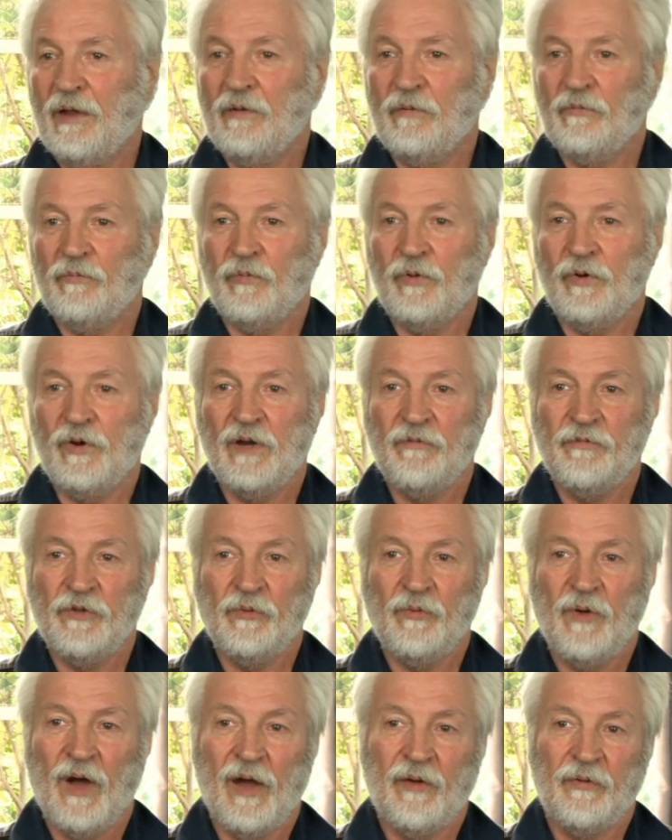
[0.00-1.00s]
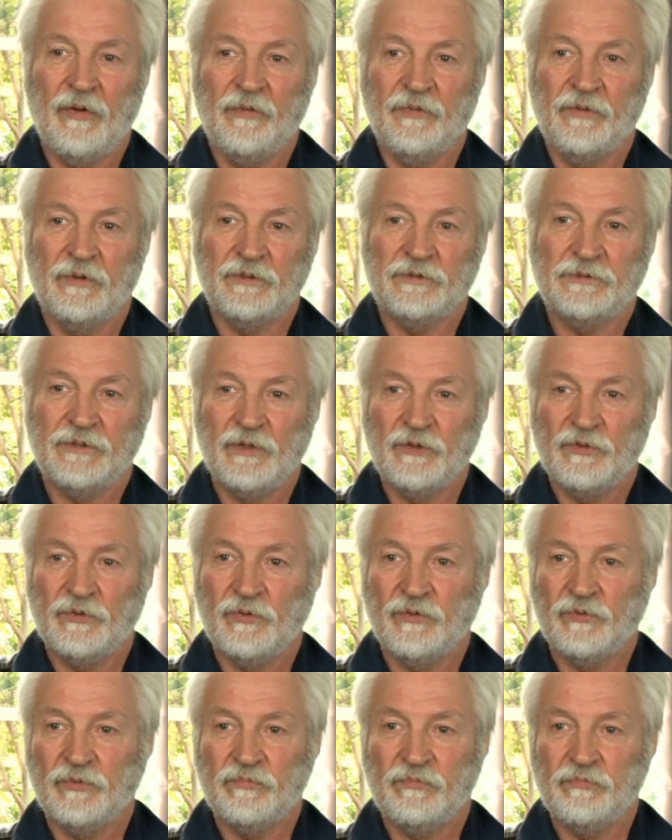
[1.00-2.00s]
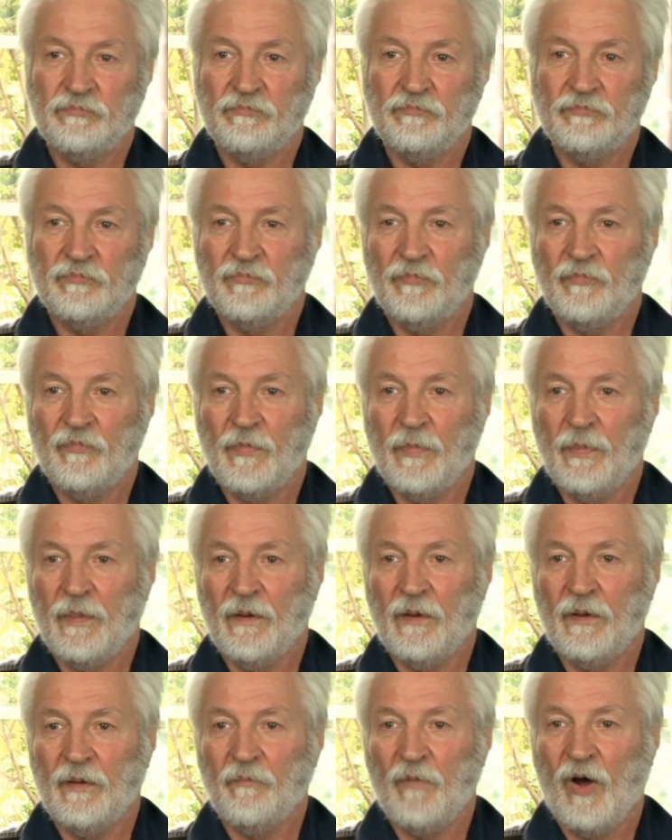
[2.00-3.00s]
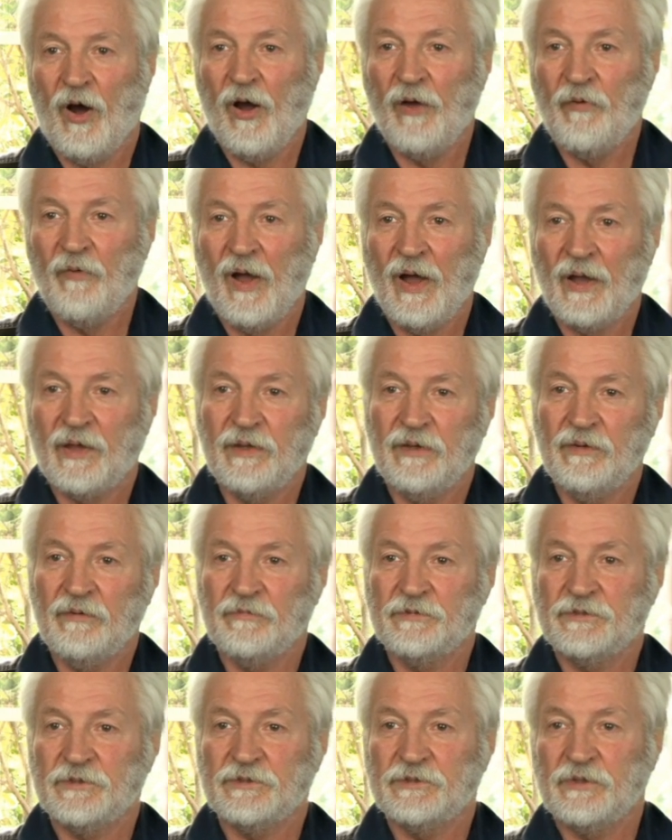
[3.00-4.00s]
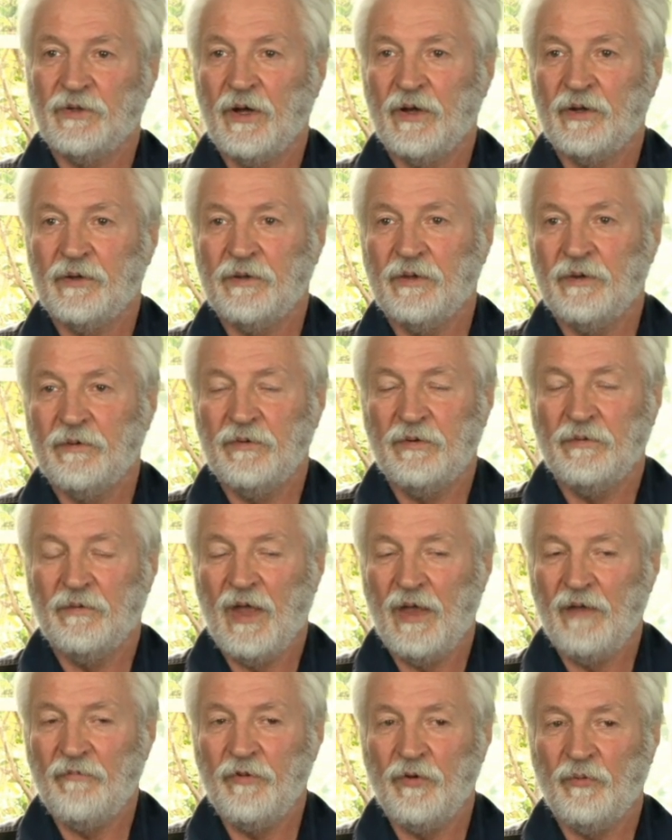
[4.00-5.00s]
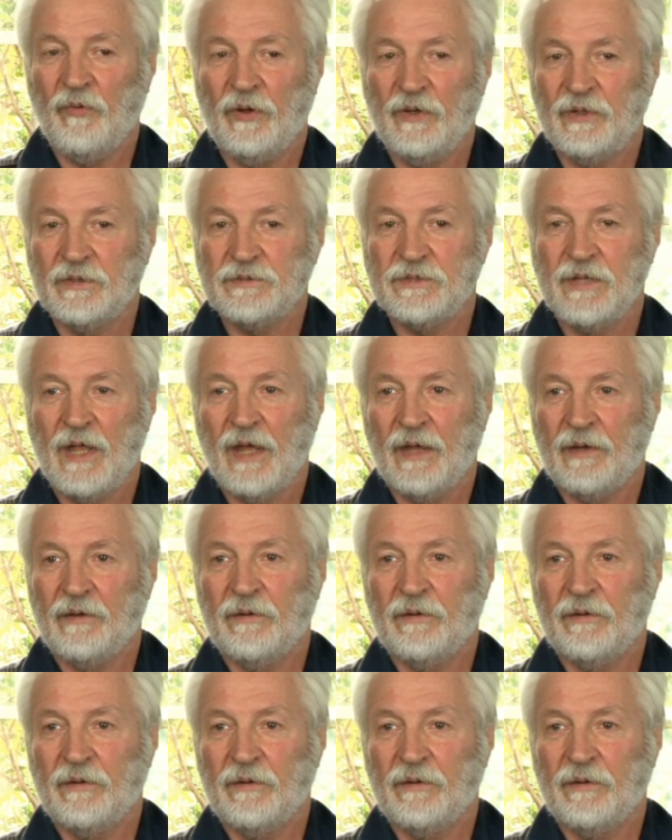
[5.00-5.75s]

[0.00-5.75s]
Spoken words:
wherever you are in the so-called hierarchy of society, everyone is that.